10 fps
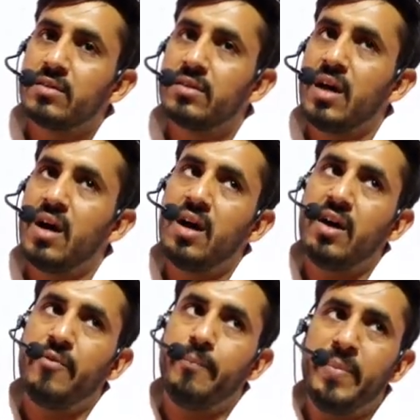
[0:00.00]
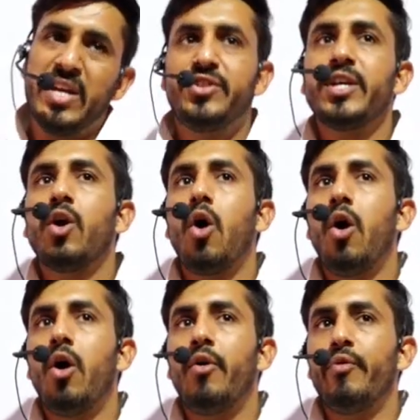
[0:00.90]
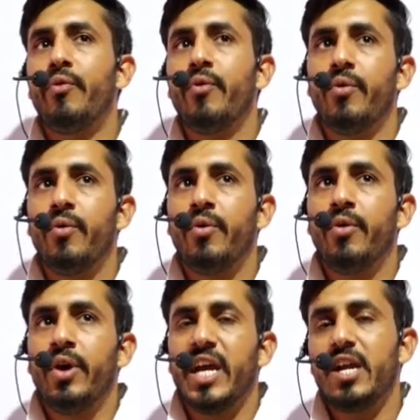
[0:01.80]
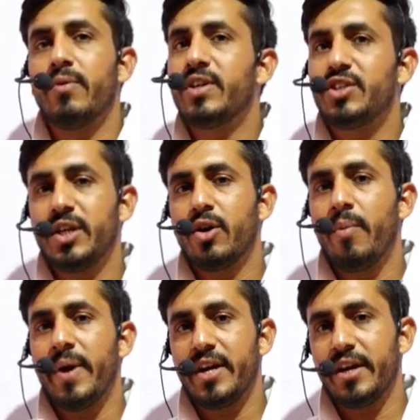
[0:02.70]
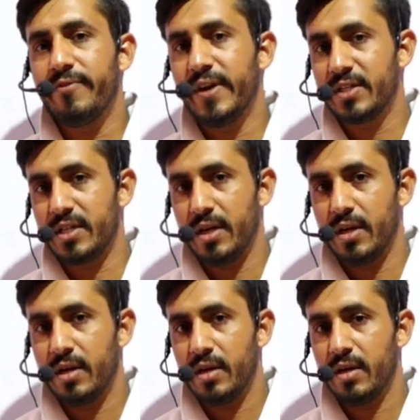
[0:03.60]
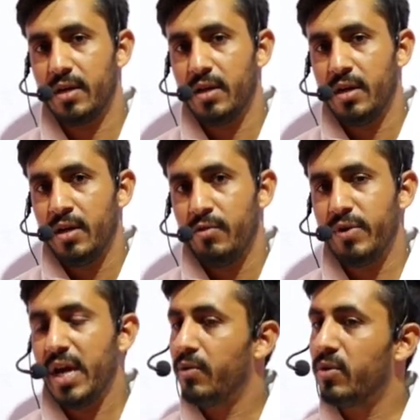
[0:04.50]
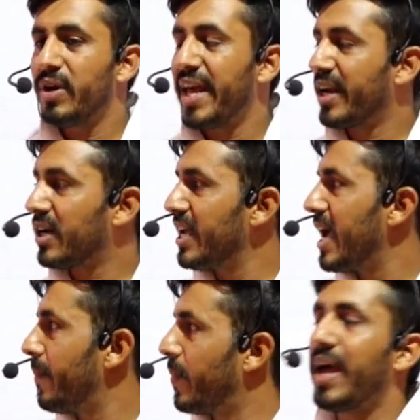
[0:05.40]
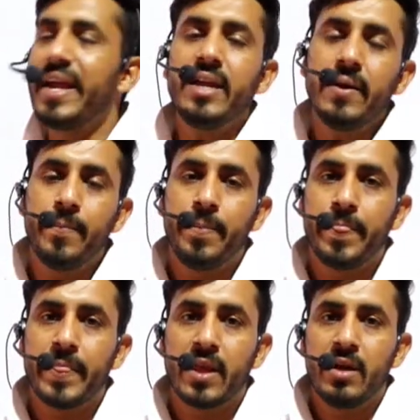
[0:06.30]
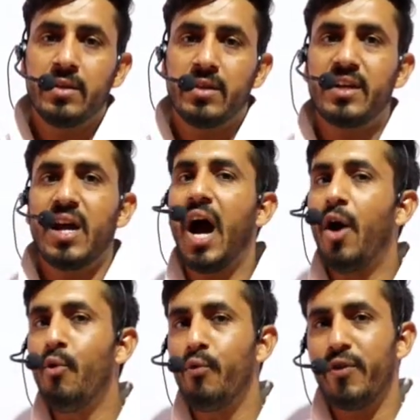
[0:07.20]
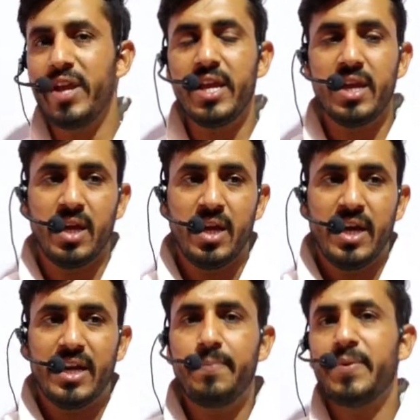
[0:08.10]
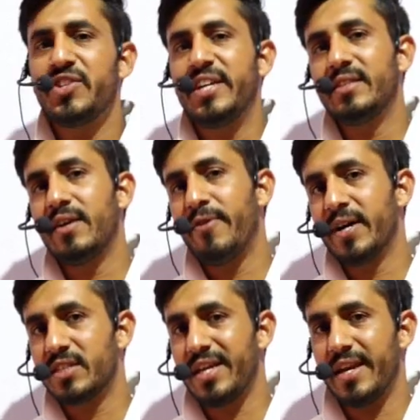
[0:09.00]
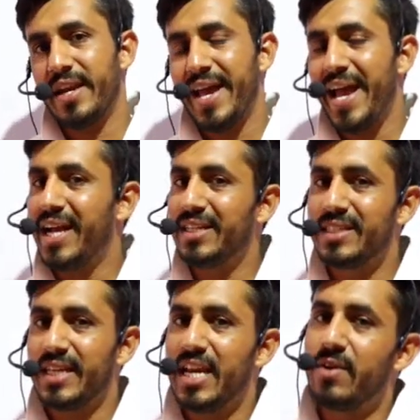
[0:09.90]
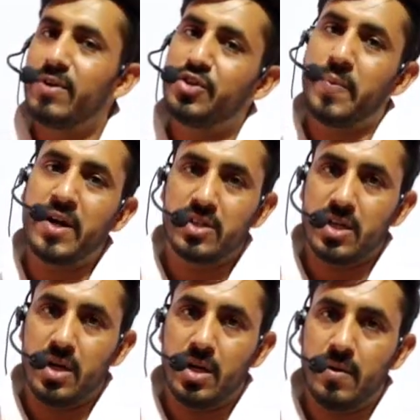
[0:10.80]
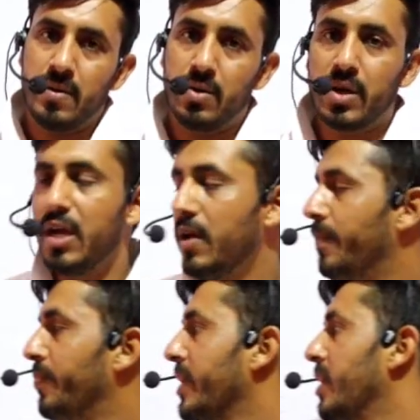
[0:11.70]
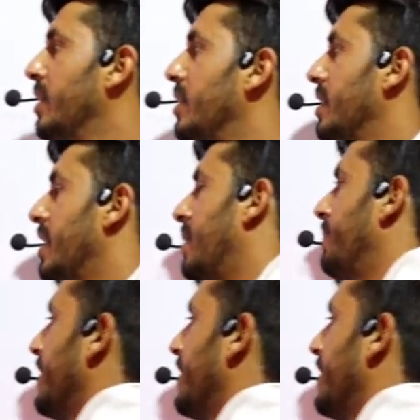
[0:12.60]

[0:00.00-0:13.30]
the basic of inverse trigonometric function. We have to directly apply that how we represent the function as inverse function. Okay, here I am